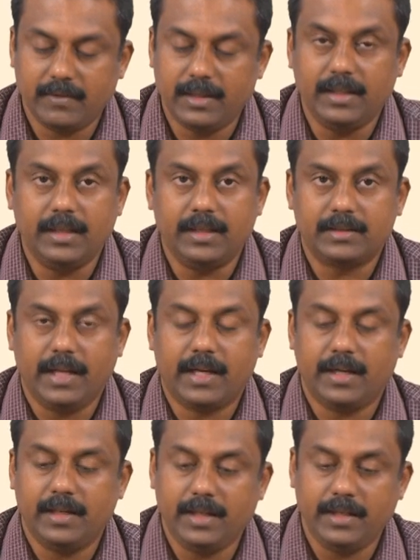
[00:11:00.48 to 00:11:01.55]
with the
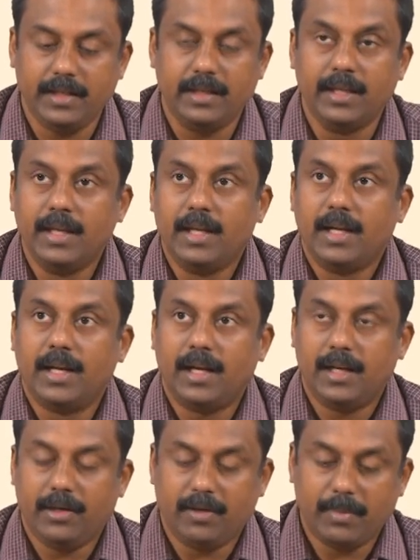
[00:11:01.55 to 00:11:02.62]
silicon in the
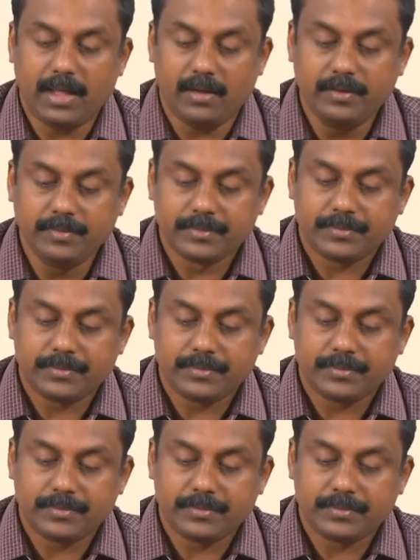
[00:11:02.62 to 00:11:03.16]
liquid metal